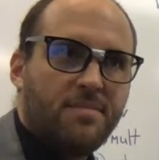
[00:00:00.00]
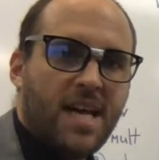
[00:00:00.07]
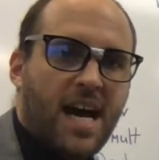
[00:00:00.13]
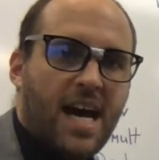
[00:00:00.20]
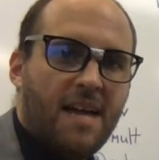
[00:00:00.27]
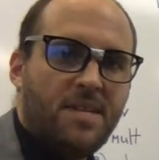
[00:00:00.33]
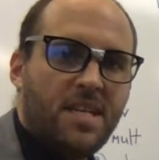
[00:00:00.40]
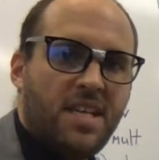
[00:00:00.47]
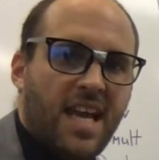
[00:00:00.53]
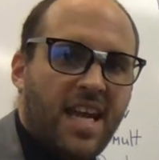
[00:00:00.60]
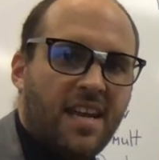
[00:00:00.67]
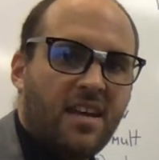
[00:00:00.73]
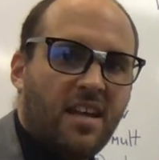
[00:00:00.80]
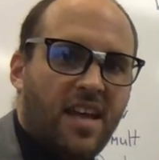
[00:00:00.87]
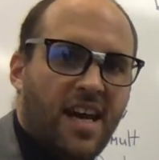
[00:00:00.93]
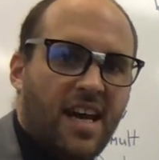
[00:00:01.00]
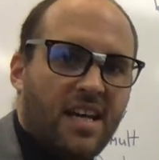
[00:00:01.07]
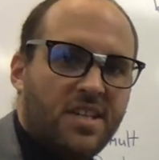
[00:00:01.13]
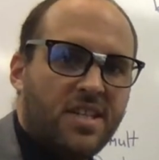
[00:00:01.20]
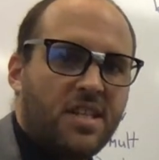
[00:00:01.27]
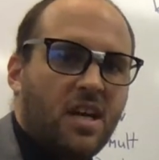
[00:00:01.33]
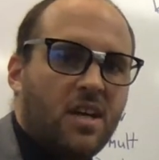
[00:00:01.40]
time today in
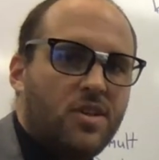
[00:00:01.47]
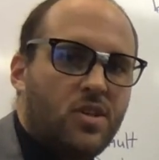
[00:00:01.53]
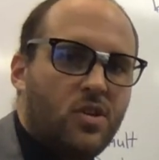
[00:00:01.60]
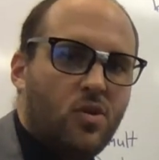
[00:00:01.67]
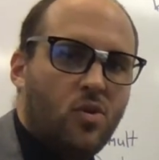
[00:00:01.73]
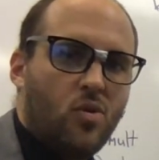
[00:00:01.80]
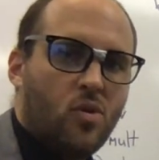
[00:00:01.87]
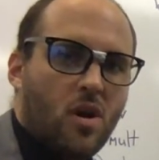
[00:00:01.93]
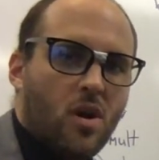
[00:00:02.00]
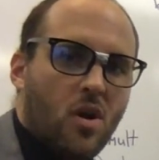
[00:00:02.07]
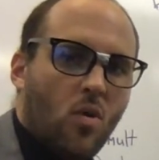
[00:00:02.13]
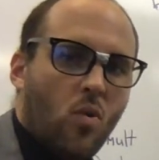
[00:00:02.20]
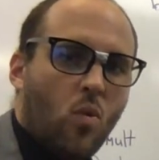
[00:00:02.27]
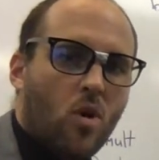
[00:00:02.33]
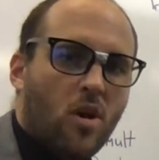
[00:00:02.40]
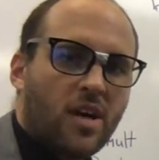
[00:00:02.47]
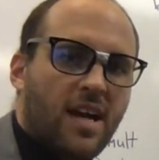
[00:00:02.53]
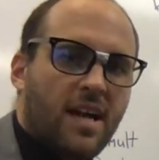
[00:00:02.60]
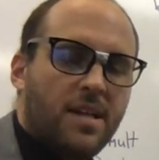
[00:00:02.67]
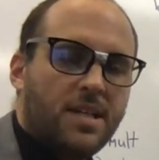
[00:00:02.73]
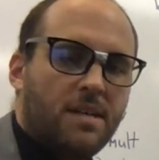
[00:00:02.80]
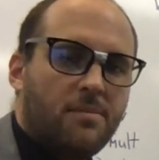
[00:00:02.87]
class to work
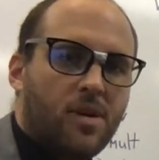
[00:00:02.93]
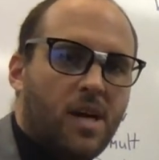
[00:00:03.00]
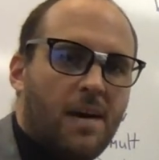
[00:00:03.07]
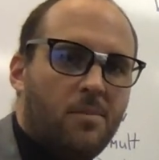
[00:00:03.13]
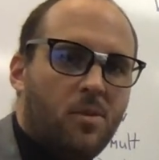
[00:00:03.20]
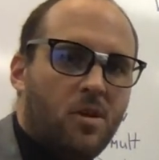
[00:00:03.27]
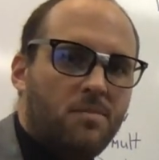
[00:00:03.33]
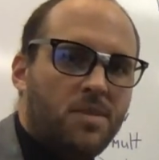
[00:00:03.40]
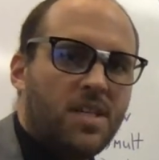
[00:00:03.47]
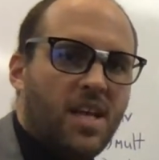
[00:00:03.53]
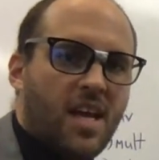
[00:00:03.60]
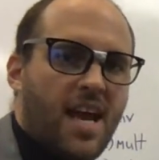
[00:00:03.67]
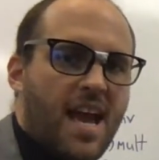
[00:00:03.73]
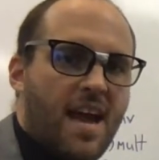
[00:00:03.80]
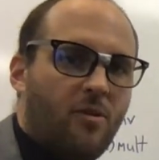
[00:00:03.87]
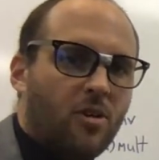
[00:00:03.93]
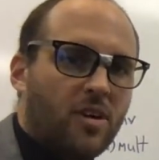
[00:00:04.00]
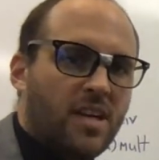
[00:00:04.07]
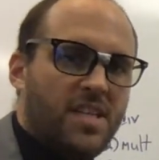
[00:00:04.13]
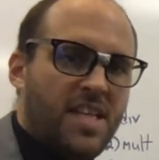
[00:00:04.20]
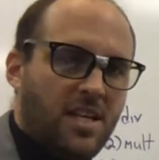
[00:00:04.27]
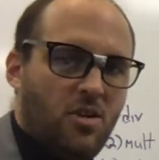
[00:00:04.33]
on some problems, and we'll
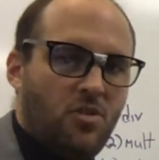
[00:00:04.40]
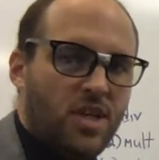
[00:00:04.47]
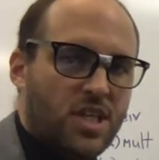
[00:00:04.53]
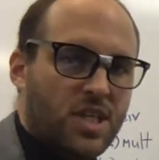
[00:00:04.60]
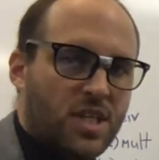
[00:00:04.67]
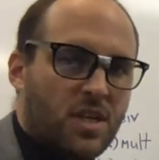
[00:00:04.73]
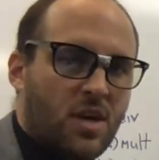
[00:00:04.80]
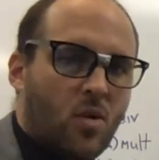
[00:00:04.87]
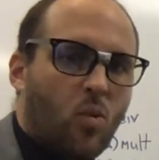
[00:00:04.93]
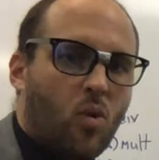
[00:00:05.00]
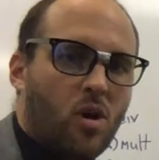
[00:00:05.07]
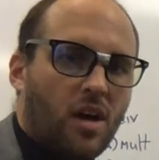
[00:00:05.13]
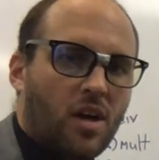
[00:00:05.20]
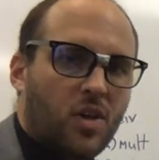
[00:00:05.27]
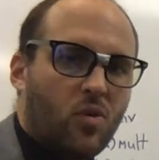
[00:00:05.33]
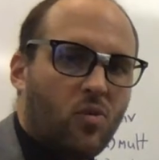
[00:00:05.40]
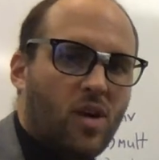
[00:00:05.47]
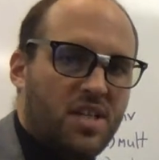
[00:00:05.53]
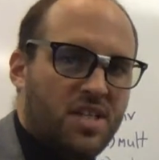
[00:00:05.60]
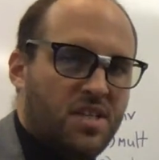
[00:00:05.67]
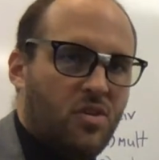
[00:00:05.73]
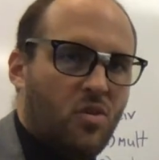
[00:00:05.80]
continue this work the
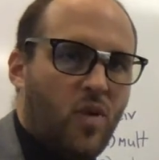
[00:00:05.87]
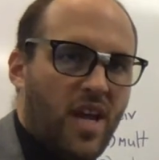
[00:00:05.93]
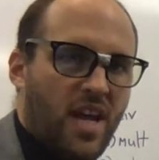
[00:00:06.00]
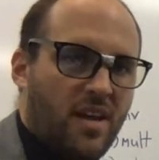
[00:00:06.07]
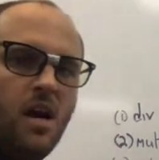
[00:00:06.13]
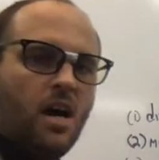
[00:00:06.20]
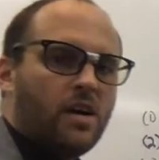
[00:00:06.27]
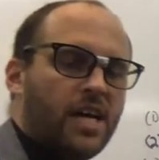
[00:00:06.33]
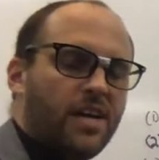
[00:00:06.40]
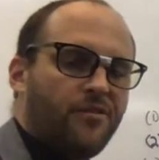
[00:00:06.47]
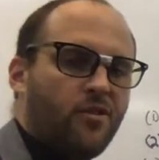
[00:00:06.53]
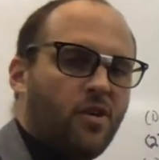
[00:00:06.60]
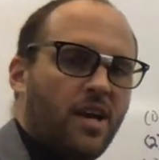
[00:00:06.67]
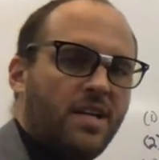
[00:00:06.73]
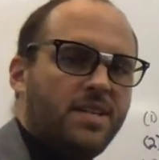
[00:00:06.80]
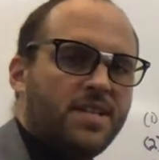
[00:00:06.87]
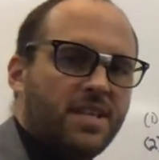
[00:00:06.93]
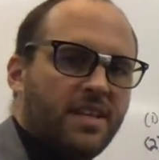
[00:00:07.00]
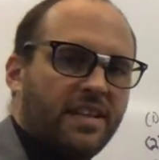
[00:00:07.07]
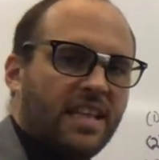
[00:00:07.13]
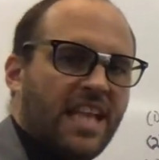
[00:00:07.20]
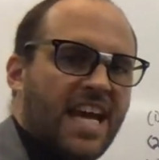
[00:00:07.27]
rest of the week. All right, friends,
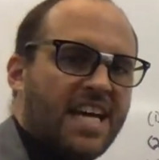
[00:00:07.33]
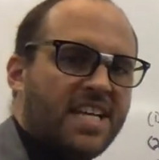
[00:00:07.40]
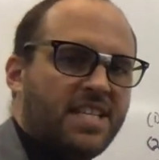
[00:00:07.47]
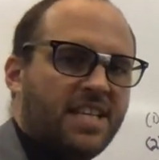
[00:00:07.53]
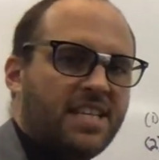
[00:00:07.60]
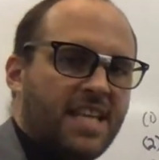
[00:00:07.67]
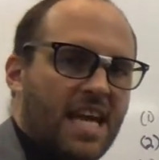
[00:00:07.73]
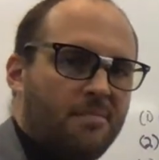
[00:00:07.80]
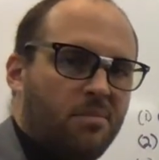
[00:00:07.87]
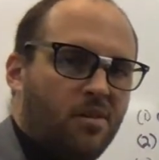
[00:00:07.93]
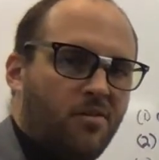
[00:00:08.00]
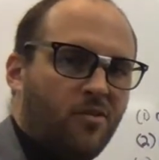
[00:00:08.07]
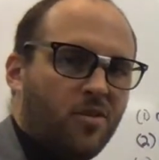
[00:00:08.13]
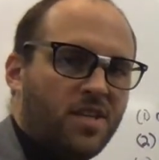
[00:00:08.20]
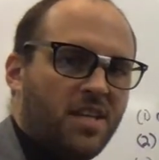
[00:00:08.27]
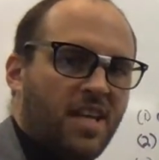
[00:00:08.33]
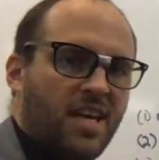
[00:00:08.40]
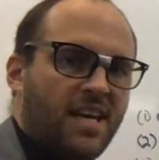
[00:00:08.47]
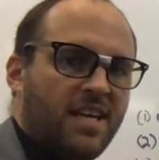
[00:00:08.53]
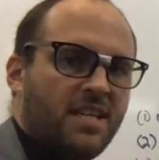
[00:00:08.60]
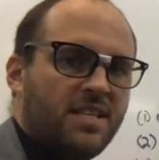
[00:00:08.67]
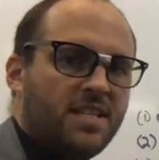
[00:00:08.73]
last example for
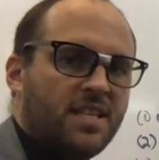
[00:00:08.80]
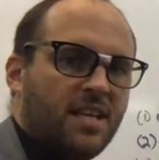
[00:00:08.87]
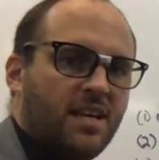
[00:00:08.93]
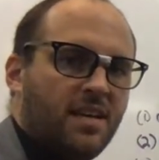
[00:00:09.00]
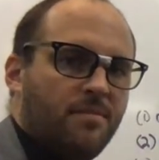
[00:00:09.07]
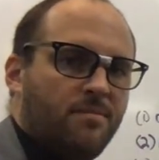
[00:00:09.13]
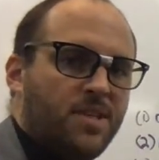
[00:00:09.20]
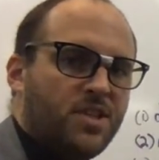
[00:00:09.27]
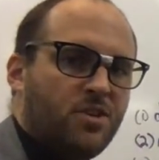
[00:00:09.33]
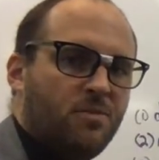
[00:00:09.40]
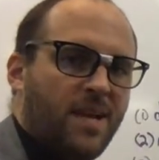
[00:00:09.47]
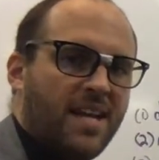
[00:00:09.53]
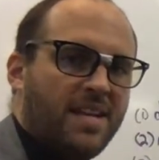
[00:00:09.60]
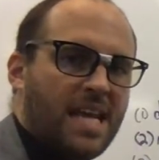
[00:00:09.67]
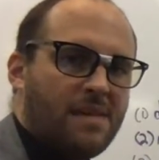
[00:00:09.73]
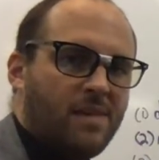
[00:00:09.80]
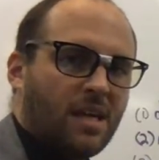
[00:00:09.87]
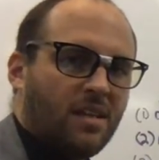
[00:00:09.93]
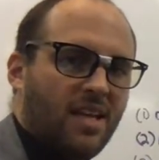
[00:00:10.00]
today's Mr. Pandemic